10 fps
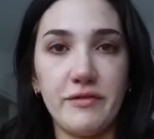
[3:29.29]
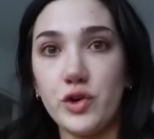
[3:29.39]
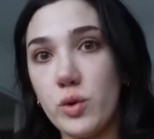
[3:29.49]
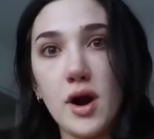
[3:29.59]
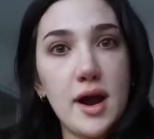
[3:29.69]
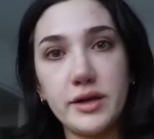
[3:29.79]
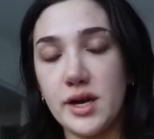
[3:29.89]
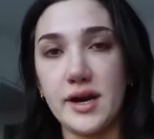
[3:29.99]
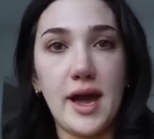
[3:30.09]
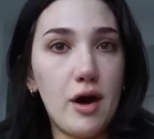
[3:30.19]
If you are
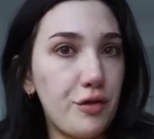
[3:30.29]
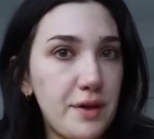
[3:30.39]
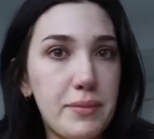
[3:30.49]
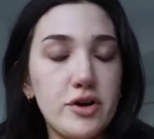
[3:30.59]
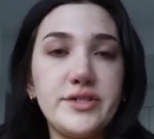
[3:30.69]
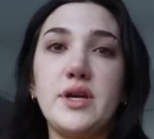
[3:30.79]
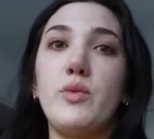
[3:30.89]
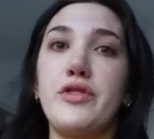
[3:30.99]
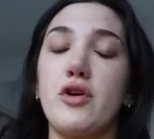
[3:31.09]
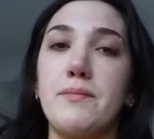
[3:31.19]
a healthy person
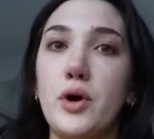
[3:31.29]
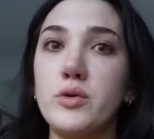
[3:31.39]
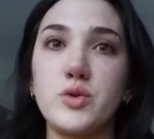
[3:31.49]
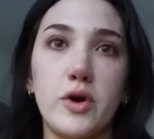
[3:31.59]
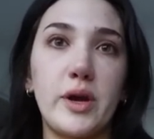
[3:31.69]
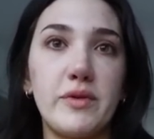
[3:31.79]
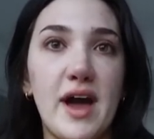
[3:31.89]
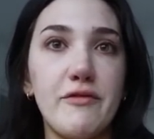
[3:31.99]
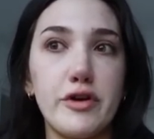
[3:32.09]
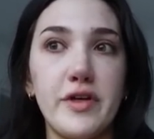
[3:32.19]
with your bones working with
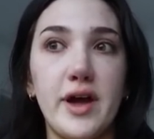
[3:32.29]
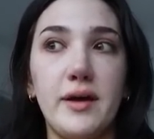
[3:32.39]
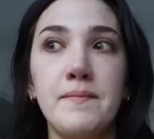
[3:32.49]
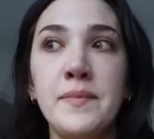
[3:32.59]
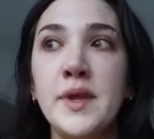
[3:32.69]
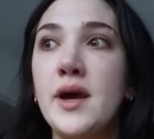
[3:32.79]
everything.